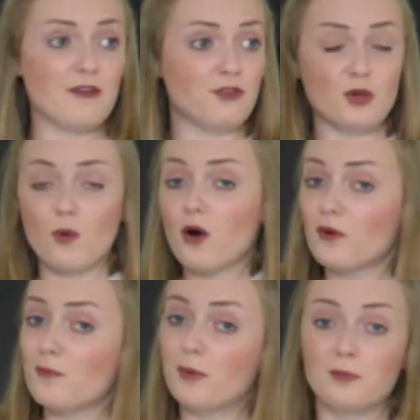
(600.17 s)
If you
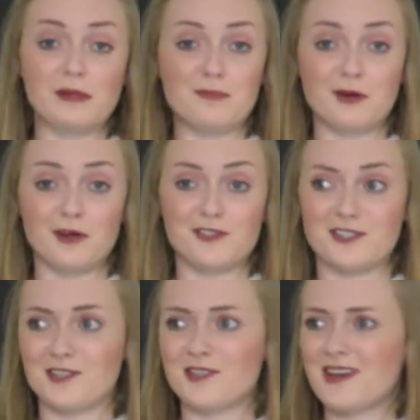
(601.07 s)
are a bubbly
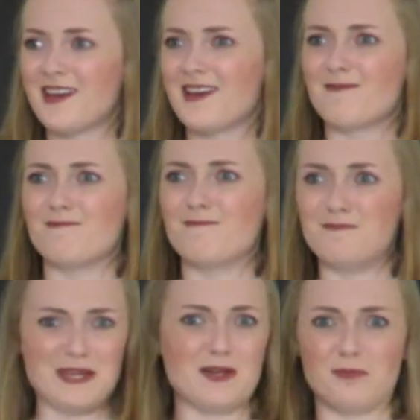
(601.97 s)
person,
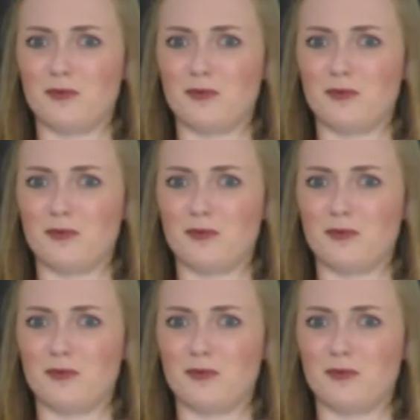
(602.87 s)
be a